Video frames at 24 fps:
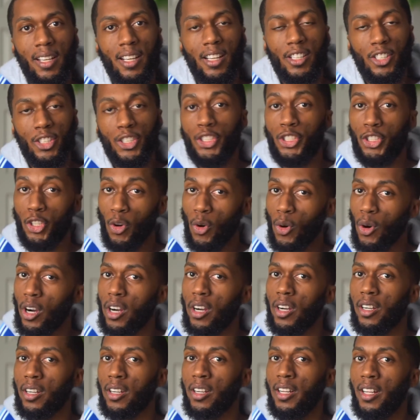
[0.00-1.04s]

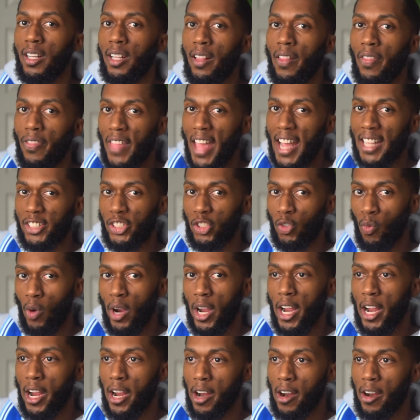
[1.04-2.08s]
sure that's
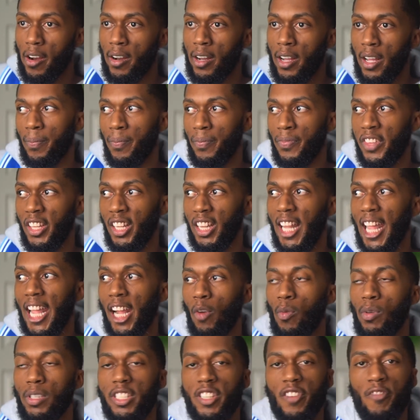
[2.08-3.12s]
where the
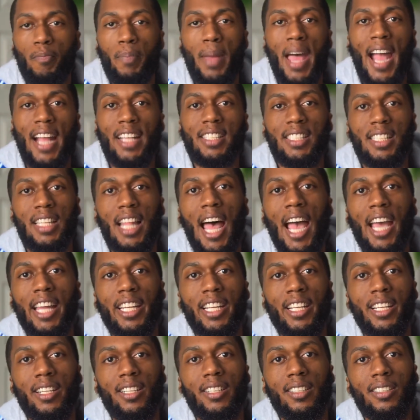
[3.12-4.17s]
language of
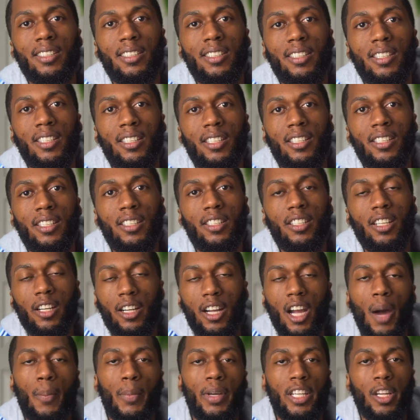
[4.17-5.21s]
backsliding could
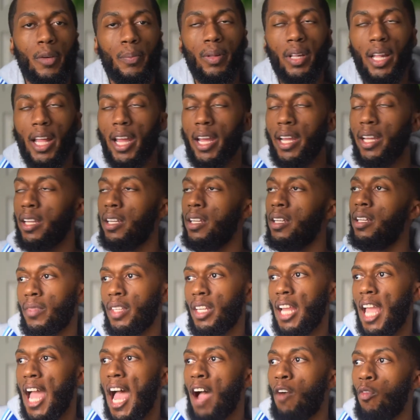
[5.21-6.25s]
come into play
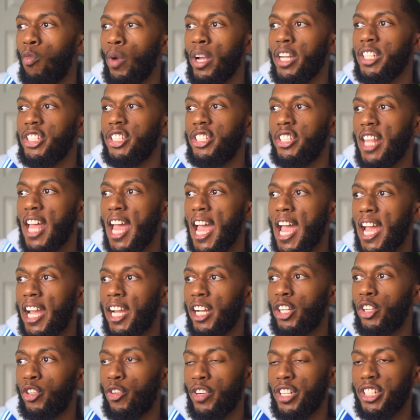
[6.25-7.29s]
I wish
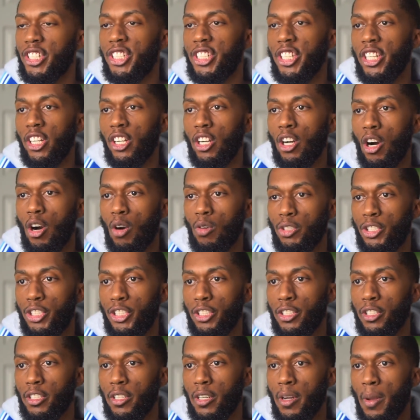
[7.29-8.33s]
that Christian
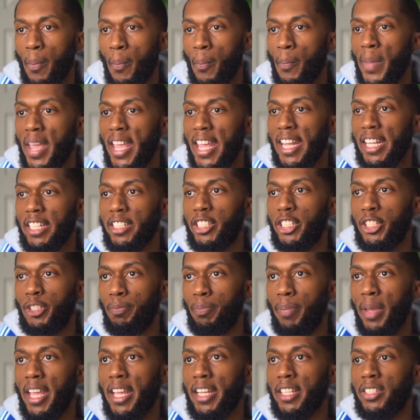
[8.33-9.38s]
culture made
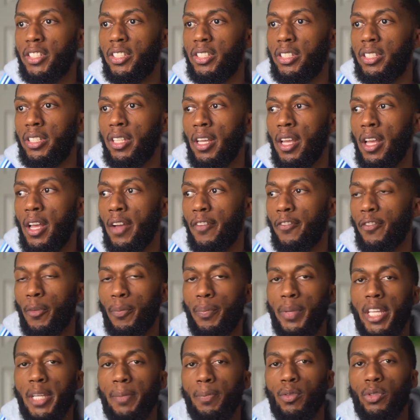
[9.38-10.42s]
space for
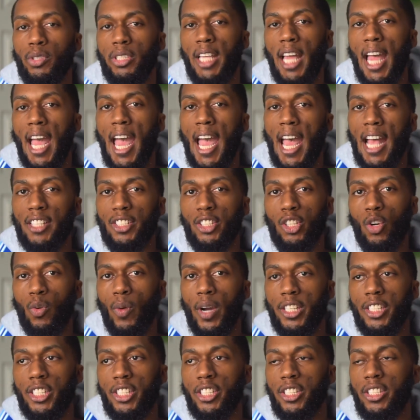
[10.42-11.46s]
people to ask
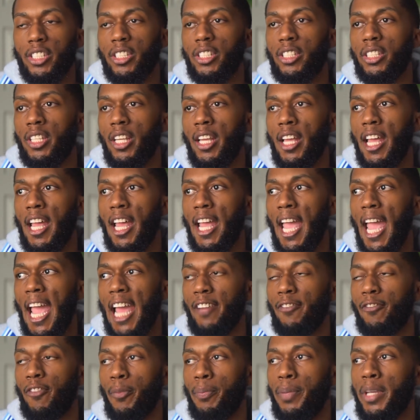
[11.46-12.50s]
questions
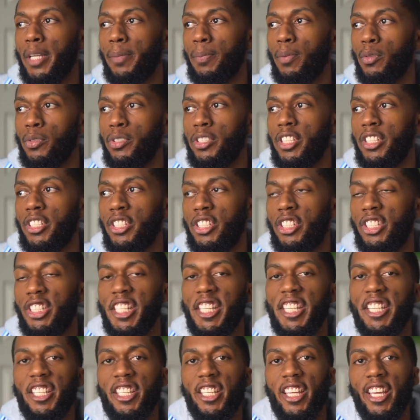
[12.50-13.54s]
and for people to
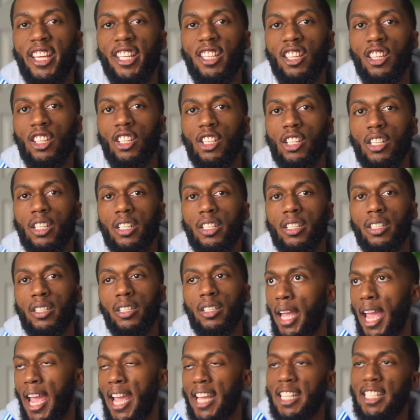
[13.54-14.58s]
seek and look.
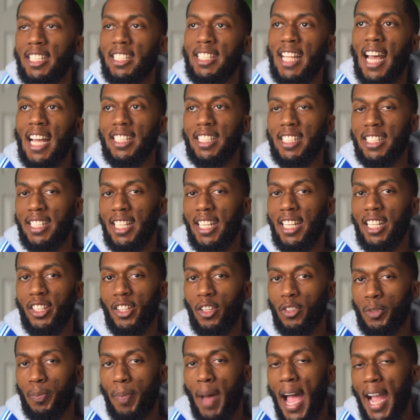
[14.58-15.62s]
And it's not to say that
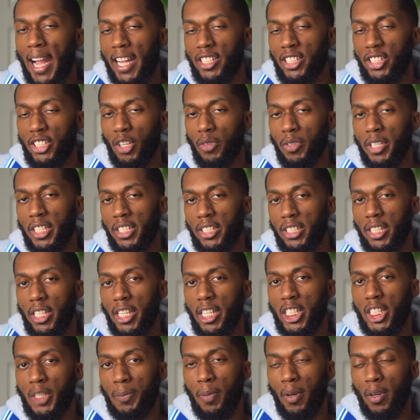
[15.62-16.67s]
those pockets don't
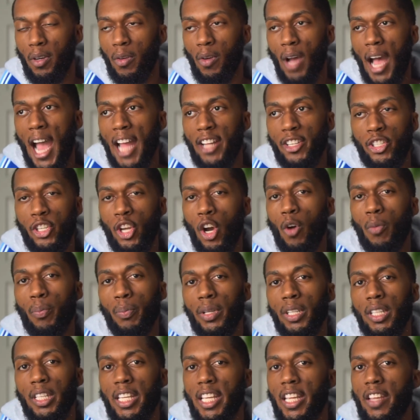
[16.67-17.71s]
exist, but I don't
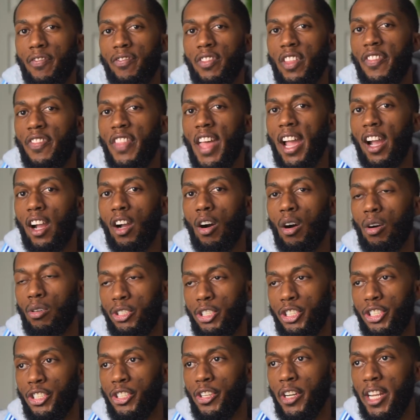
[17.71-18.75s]
believe that that
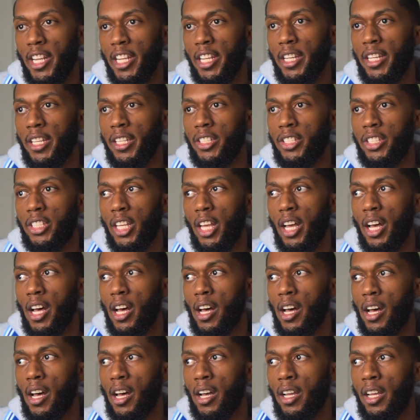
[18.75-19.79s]
culture is
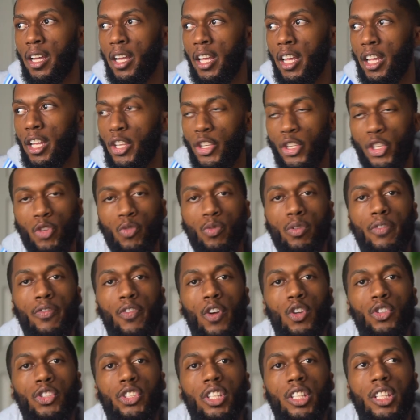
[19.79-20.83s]
uh,
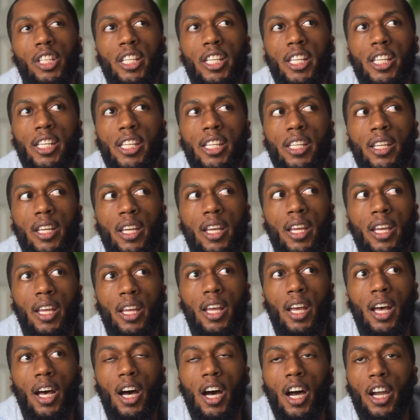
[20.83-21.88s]
universally
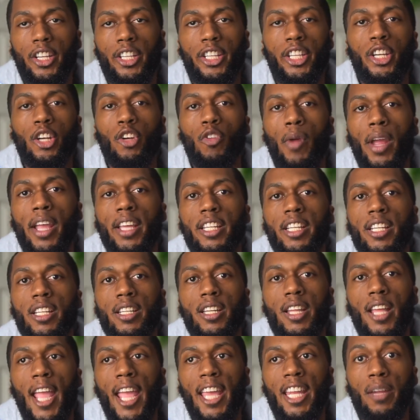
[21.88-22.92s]
uh, curated
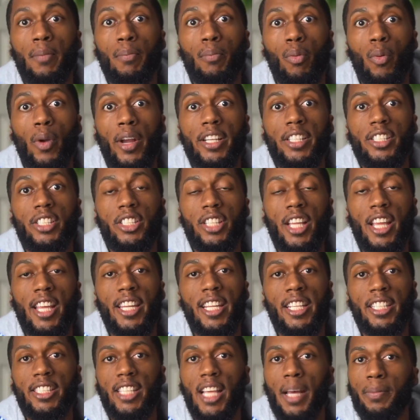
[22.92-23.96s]
and embraced and
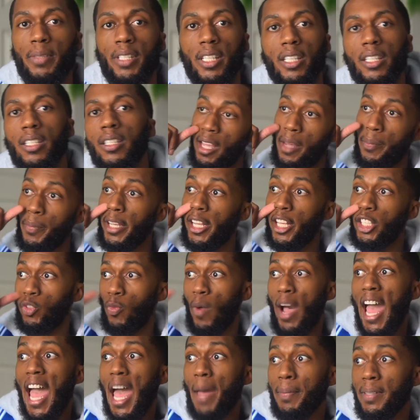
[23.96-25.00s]
accepted. Because what
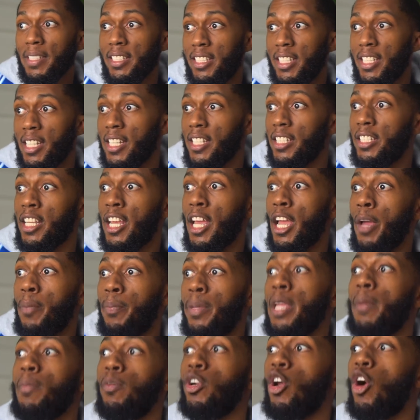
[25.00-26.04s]
happens is
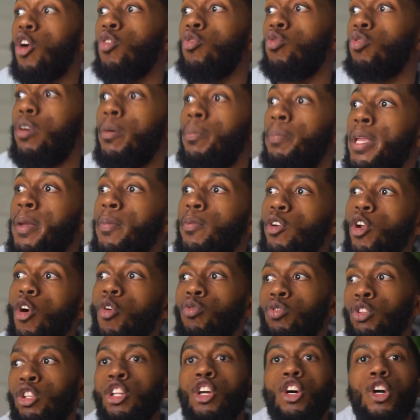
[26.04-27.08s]
people don't people don't
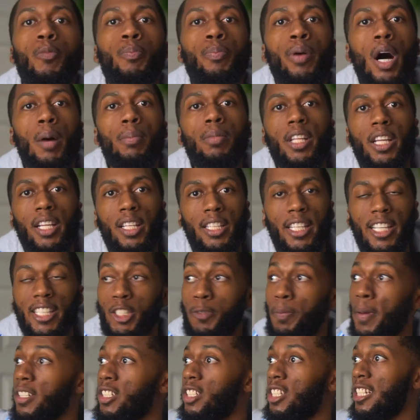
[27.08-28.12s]
look publicly,
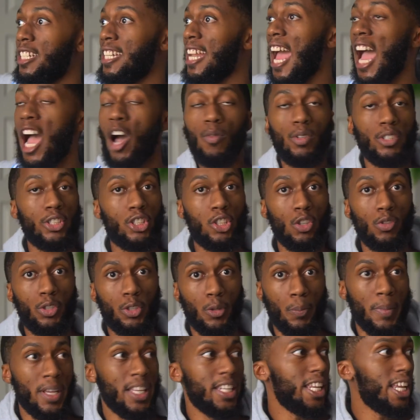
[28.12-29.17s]
especially now in social
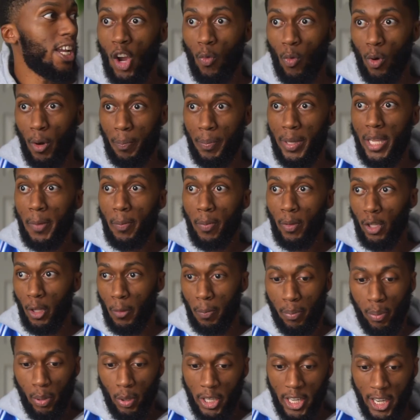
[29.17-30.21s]
media, where people are
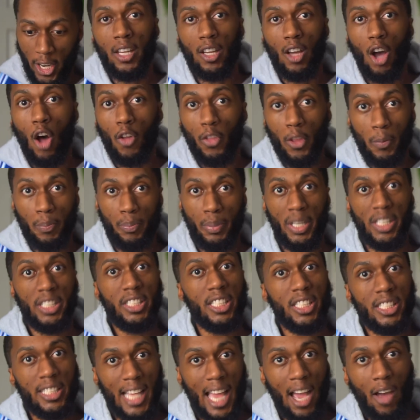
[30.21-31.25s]
putting all their
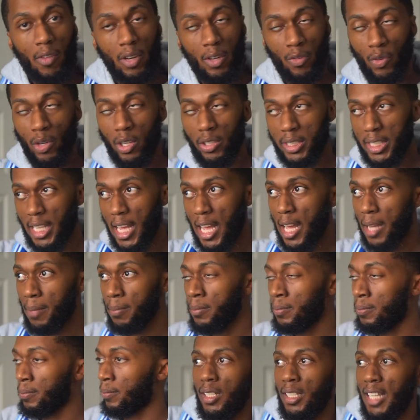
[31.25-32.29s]
business out in real time.
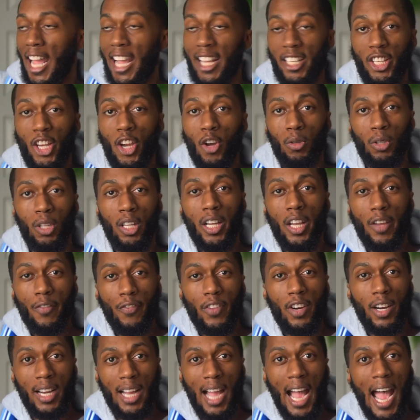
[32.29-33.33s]
Like, yo, looking for
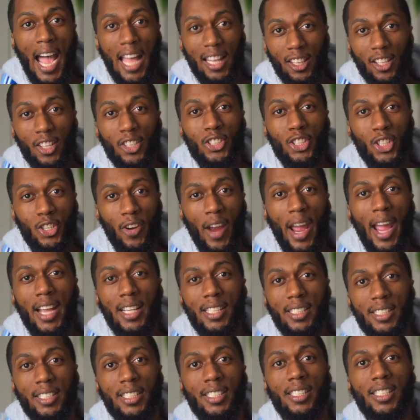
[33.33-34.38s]
God looks
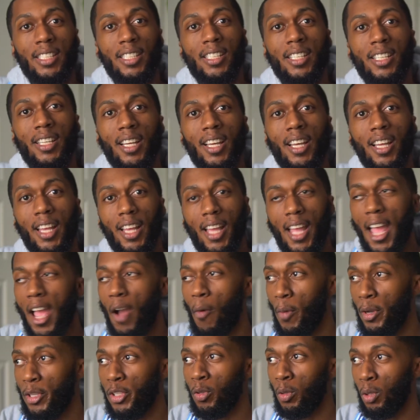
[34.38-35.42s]
crazy. And
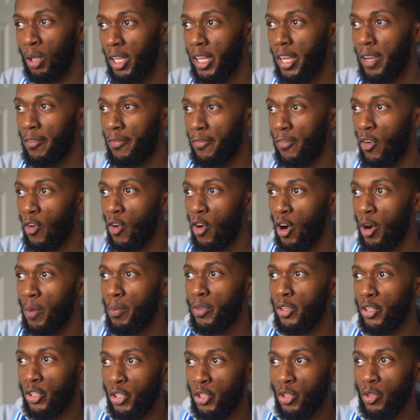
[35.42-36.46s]
when you're looking for them,
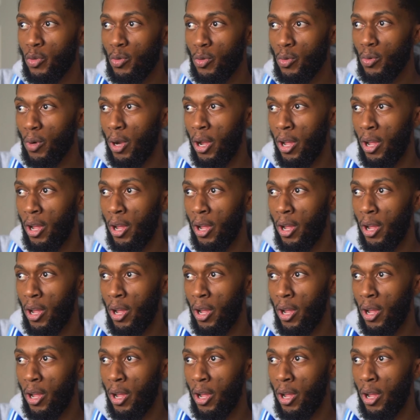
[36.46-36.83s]
you